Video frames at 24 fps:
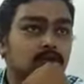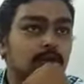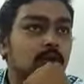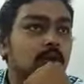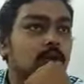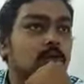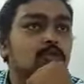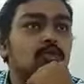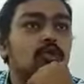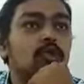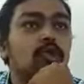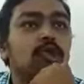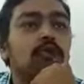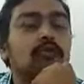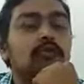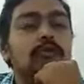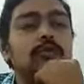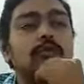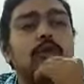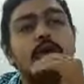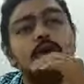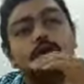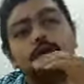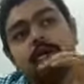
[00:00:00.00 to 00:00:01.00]
So if you
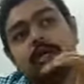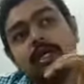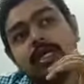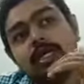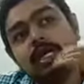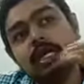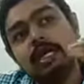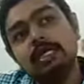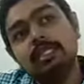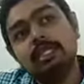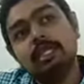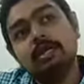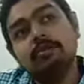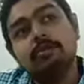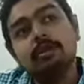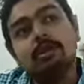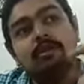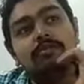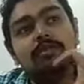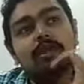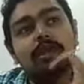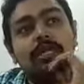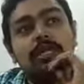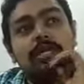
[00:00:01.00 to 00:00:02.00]
want to increase the number of
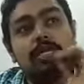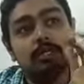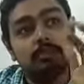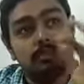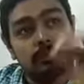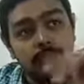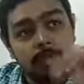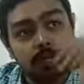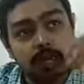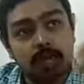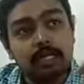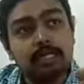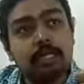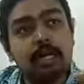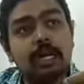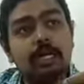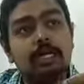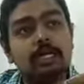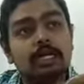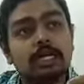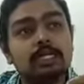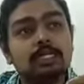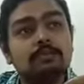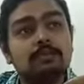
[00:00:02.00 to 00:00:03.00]
directors beyond the
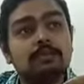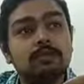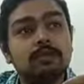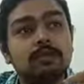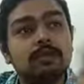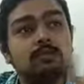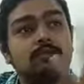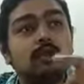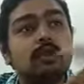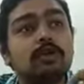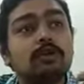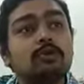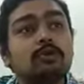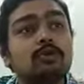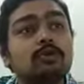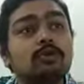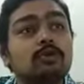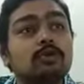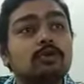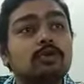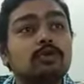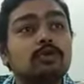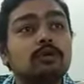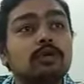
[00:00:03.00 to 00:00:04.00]
articles of association, what you should do?